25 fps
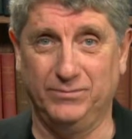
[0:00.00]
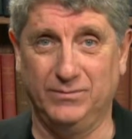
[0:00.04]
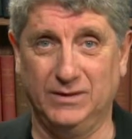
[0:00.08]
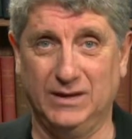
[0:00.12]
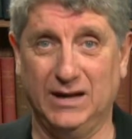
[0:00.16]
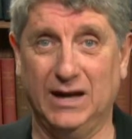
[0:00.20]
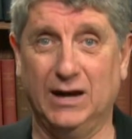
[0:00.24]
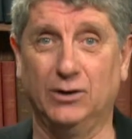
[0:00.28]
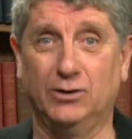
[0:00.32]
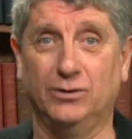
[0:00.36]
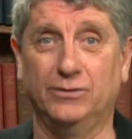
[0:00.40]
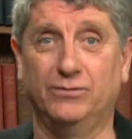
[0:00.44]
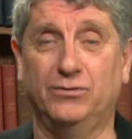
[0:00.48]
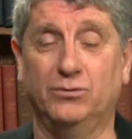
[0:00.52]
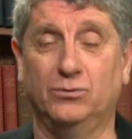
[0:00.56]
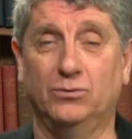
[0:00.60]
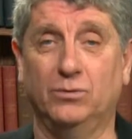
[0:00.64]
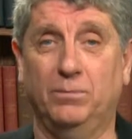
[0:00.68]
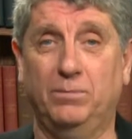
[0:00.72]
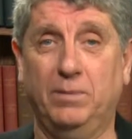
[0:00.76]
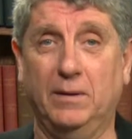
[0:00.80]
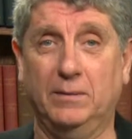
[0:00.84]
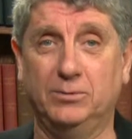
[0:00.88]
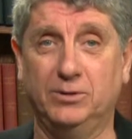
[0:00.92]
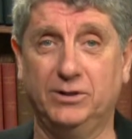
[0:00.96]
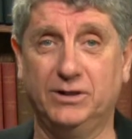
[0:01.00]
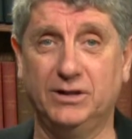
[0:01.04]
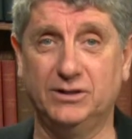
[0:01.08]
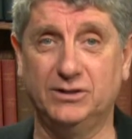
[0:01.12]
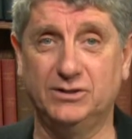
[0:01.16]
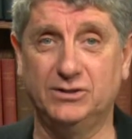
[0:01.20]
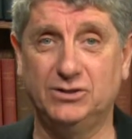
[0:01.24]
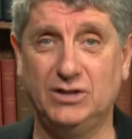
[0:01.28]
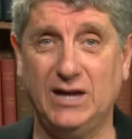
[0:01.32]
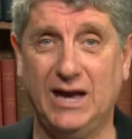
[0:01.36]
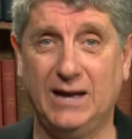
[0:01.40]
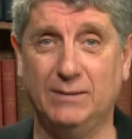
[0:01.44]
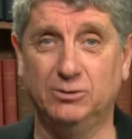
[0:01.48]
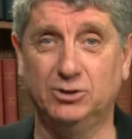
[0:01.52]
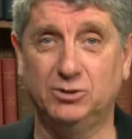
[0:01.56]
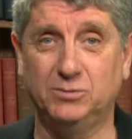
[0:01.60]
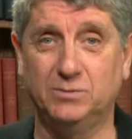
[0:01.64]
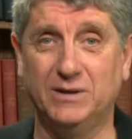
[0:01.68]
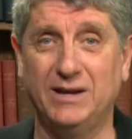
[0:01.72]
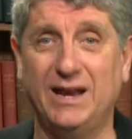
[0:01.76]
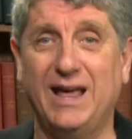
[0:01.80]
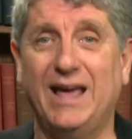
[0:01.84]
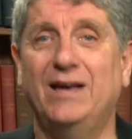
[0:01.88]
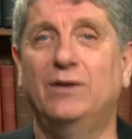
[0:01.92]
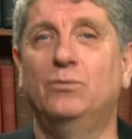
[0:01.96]
out of the Republican
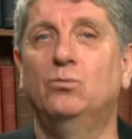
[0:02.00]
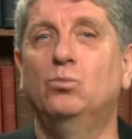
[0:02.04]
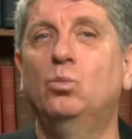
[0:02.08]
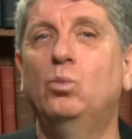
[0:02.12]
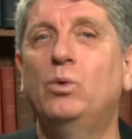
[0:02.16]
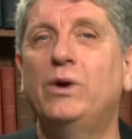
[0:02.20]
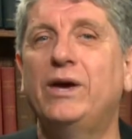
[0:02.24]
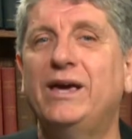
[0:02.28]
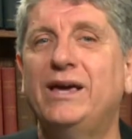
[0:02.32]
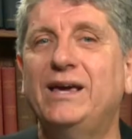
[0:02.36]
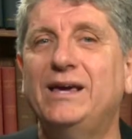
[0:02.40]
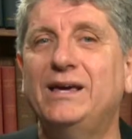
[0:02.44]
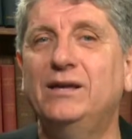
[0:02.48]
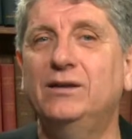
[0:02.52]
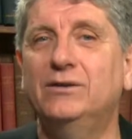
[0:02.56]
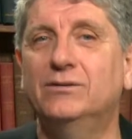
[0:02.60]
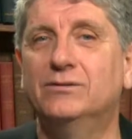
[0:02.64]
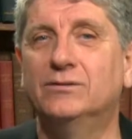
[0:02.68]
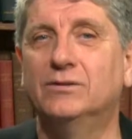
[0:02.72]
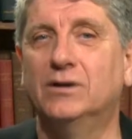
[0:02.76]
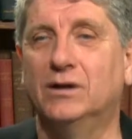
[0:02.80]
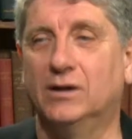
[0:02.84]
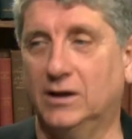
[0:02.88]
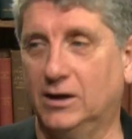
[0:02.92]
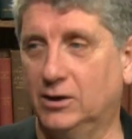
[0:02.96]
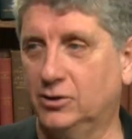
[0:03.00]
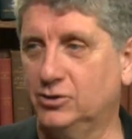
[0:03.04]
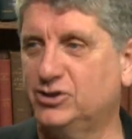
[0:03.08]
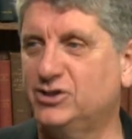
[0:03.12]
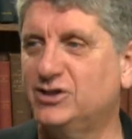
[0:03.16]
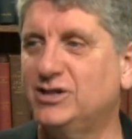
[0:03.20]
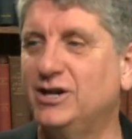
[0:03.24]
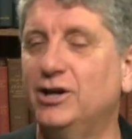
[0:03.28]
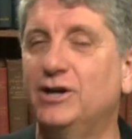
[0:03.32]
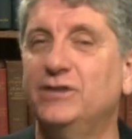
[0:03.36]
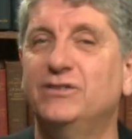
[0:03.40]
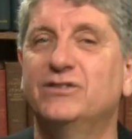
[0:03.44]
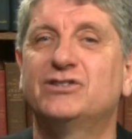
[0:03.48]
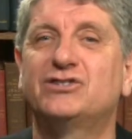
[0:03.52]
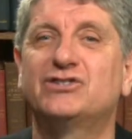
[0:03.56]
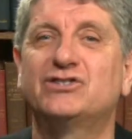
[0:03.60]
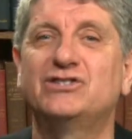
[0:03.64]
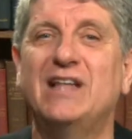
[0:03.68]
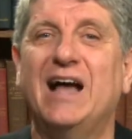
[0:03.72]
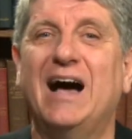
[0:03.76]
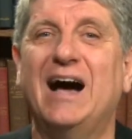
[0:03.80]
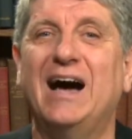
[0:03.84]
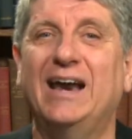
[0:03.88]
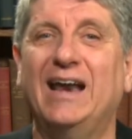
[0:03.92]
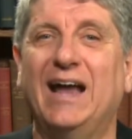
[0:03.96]
establishment, and we are scaring the
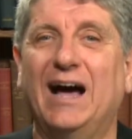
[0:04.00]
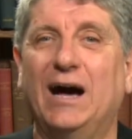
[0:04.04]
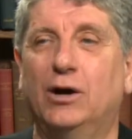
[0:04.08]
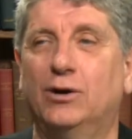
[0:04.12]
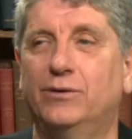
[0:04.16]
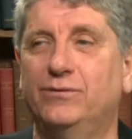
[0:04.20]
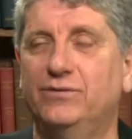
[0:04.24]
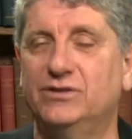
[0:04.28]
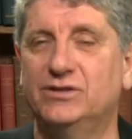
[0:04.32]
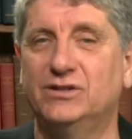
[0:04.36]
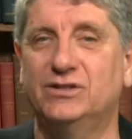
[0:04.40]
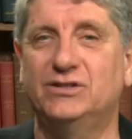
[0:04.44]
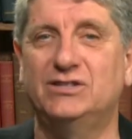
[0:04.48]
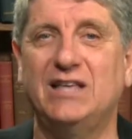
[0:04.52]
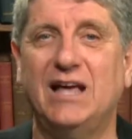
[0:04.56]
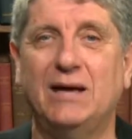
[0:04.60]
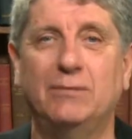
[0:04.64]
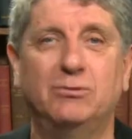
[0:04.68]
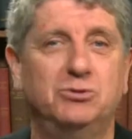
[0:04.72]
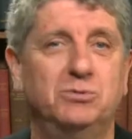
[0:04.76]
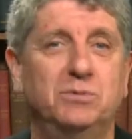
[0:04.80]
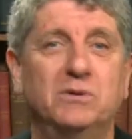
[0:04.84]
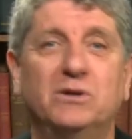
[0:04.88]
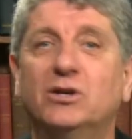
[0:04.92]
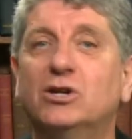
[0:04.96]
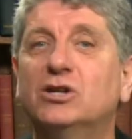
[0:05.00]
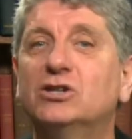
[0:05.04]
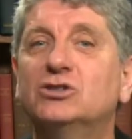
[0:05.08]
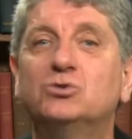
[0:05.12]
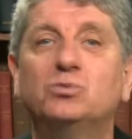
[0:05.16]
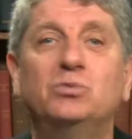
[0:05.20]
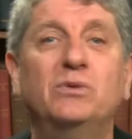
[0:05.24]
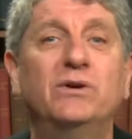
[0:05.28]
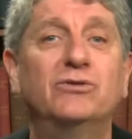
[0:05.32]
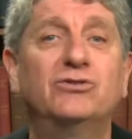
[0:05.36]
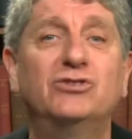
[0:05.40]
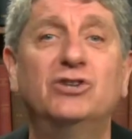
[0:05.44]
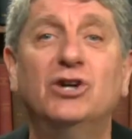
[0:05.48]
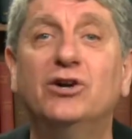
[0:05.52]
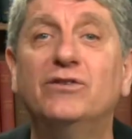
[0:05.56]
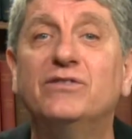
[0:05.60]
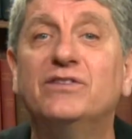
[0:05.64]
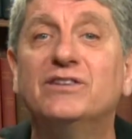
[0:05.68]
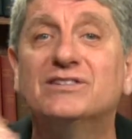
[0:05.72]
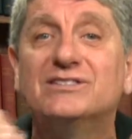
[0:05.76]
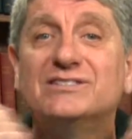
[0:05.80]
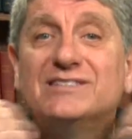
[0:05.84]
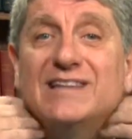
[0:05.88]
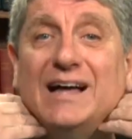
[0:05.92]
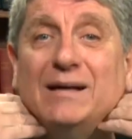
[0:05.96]
snot out of the establishment because we're telling the
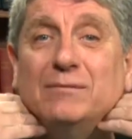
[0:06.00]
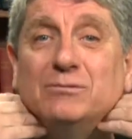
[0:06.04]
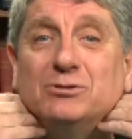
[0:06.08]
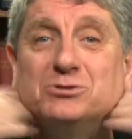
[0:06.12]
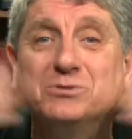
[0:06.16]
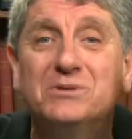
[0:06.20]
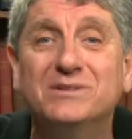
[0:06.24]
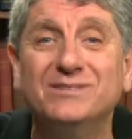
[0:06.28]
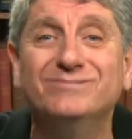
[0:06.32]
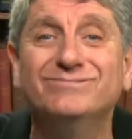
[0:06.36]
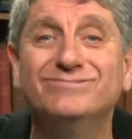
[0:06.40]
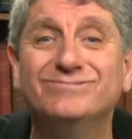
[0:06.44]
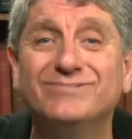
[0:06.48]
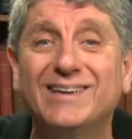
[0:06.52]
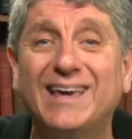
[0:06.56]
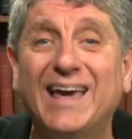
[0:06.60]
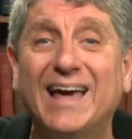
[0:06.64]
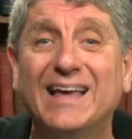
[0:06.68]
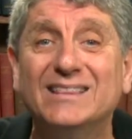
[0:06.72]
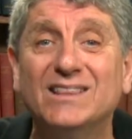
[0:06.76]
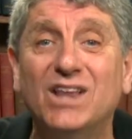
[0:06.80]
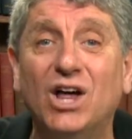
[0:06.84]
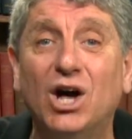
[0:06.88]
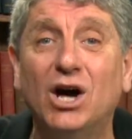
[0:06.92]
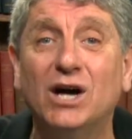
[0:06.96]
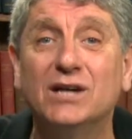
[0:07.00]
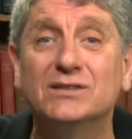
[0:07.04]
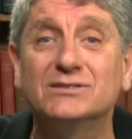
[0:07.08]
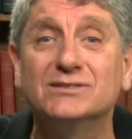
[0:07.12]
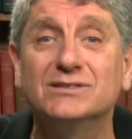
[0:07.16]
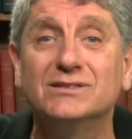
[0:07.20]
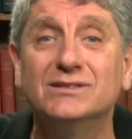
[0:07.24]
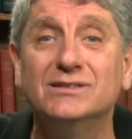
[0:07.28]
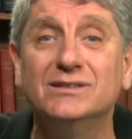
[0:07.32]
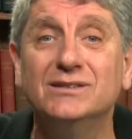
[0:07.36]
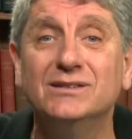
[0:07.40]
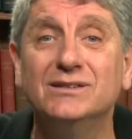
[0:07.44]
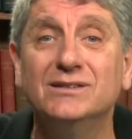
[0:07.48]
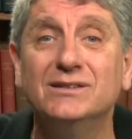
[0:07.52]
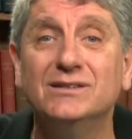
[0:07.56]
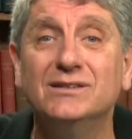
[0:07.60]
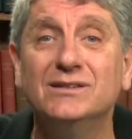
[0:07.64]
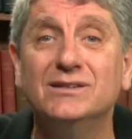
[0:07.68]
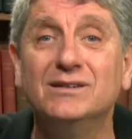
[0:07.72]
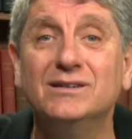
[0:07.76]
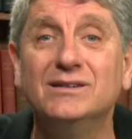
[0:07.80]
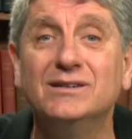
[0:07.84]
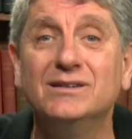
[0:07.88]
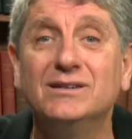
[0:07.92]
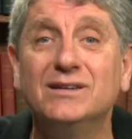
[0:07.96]
establishment, get lost.
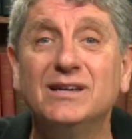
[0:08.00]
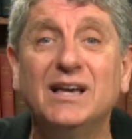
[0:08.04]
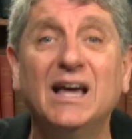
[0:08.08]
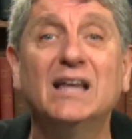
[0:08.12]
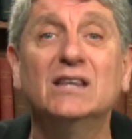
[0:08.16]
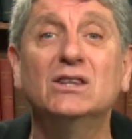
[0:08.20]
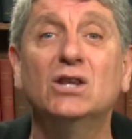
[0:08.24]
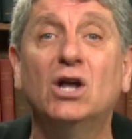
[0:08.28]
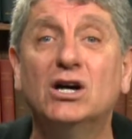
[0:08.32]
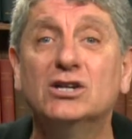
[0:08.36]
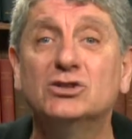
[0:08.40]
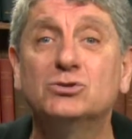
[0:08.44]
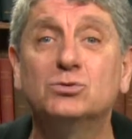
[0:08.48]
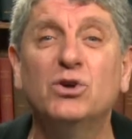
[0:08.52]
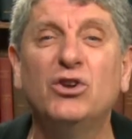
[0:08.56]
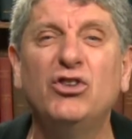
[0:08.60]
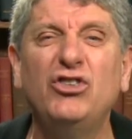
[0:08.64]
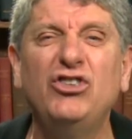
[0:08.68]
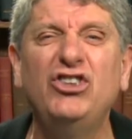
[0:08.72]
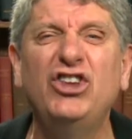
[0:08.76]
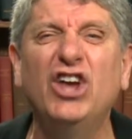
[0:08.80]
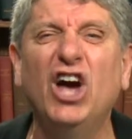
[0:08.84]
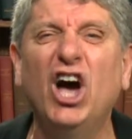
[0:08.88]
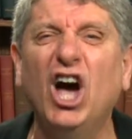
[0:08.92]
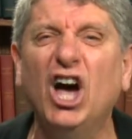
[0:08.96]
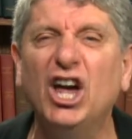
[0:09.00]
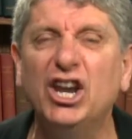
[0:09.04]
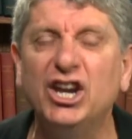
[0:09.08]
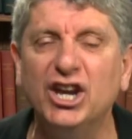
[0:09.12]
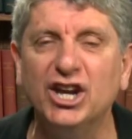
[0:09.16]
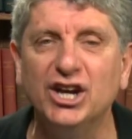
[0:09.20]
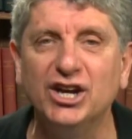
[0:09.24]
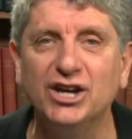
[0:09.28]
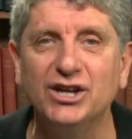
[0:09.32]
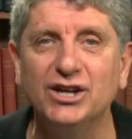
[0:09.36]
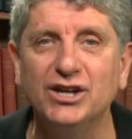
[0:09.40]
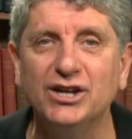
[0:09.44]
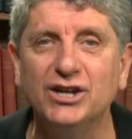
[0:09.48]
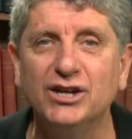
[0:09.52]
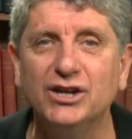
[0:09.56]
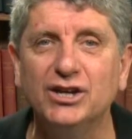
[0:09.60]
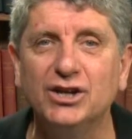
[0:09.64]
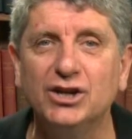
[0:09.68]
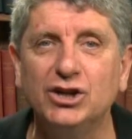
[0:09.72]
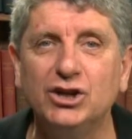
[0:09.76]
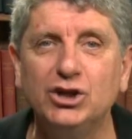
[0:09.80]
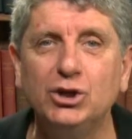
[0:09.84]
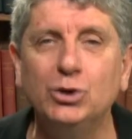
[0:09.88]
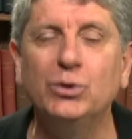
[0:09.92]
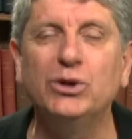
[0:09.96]
Get lost. We're done
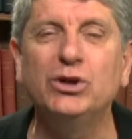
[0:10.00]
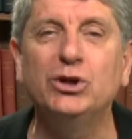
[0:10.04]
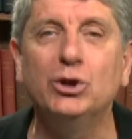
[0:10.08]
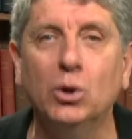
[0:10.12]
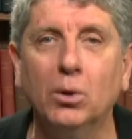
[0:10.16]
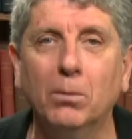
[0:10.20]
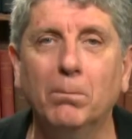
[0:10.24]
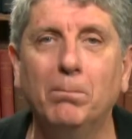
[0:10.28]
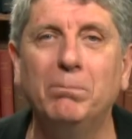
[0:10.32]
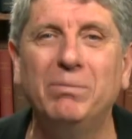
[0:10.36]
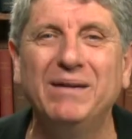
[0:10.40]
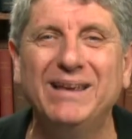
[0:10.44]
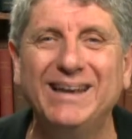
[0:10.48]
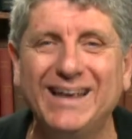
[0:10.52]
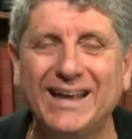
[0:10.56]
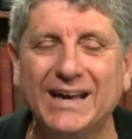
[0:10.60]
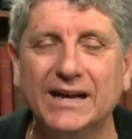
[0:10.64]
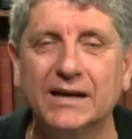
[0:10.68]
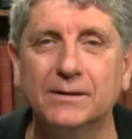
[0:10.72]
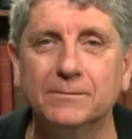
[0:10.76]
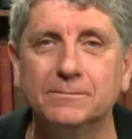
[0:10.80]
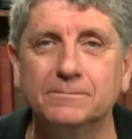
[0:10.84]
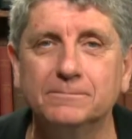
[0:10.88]
doing your bidding.